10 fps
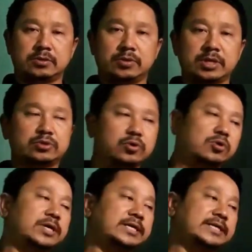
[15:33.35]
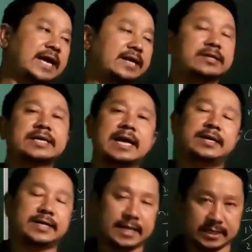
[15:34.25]
Okay, though it can or
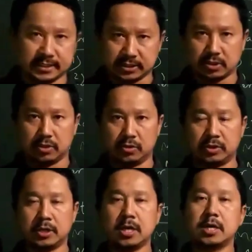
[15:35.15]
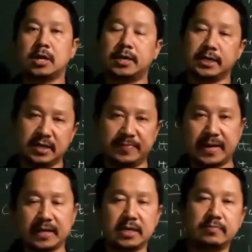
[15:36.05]
cannot exist alone or
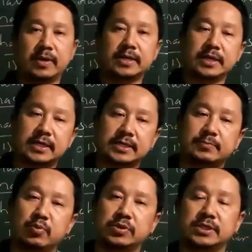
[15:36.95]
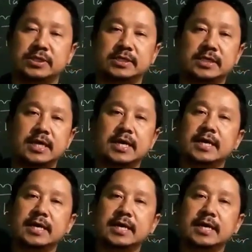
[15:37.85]
independently, but it possesses